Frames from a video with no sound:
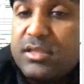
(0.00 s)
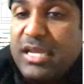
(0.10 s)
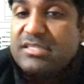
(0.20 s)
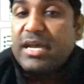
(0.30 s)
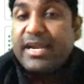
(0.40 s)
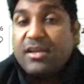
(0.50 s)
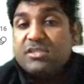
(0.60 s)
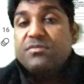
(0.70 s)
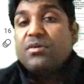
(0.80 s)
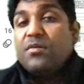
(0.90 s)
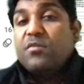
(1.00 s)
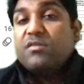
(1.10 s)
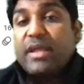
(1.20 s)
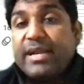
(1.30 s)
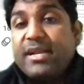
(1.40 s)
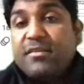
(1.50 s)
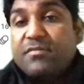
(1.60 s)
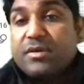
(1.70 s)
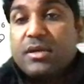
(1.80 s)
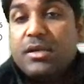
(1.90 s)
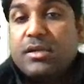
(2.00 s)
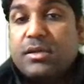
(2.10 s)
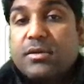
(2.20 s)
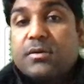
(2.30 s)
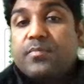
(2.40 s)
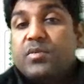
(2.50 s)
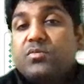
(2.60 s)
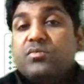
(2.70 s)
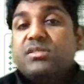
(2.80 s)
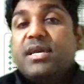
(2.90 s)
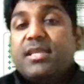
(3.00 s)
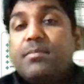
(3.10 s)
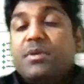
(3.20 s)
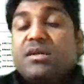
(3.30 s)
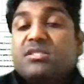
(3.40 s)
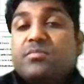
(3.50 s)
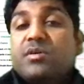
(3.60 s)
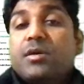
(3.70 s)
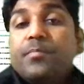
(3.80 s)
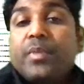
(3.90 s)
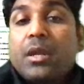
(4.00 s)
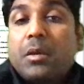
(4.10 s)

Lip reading: these ideas were also slightly difficult to say that customer.